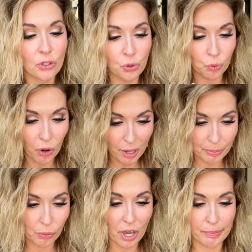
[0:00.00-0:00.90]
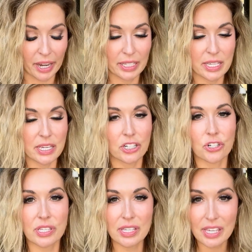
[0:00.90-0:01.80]
to wipe away my
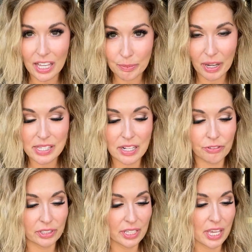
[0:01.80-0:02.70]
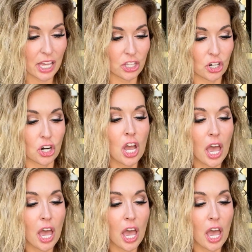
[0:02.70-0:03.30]
tears, get myself together,